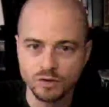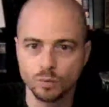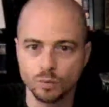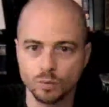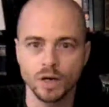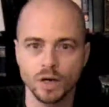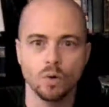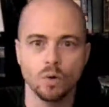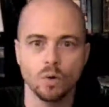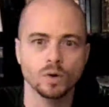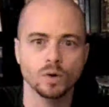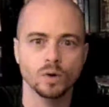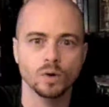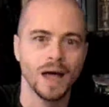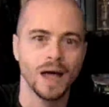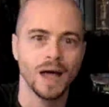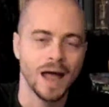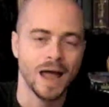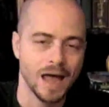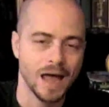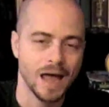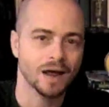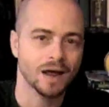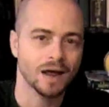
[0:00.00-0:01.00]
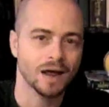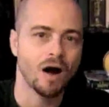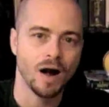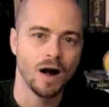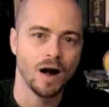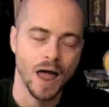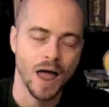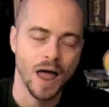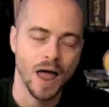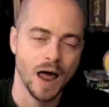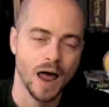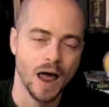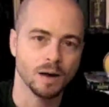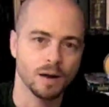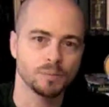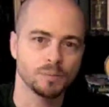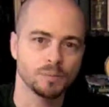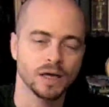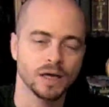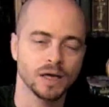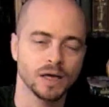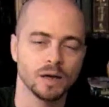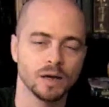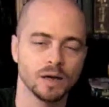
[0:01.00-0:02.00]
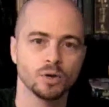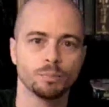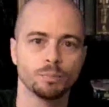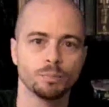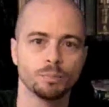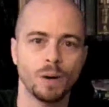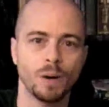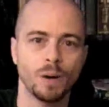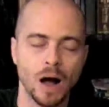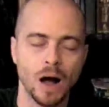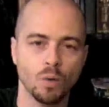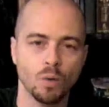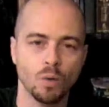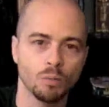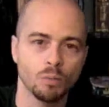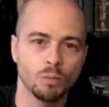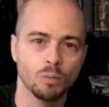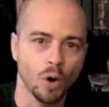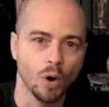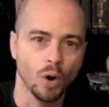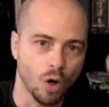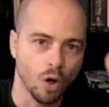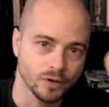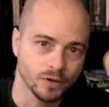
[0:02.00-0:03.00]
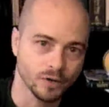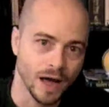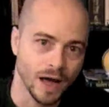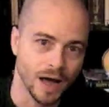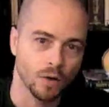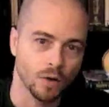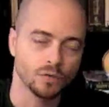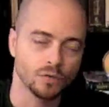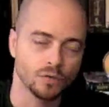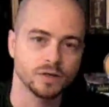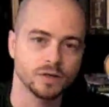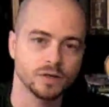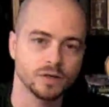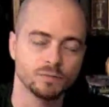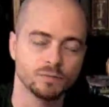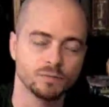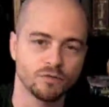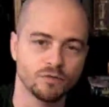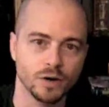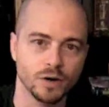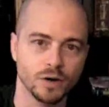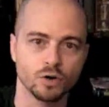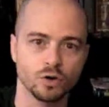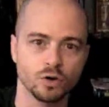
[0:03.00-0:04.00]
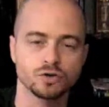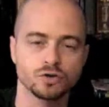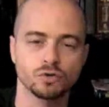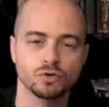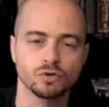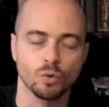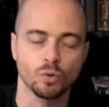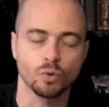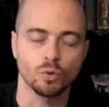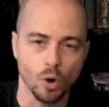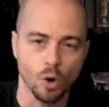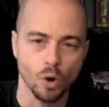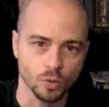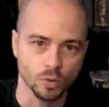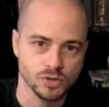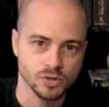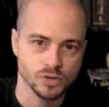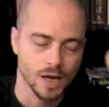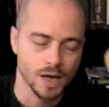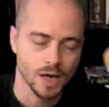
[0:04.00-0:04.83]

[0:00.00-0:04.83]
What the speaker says: We don't hang our hat on being able to pound the ball down the defenders' throats.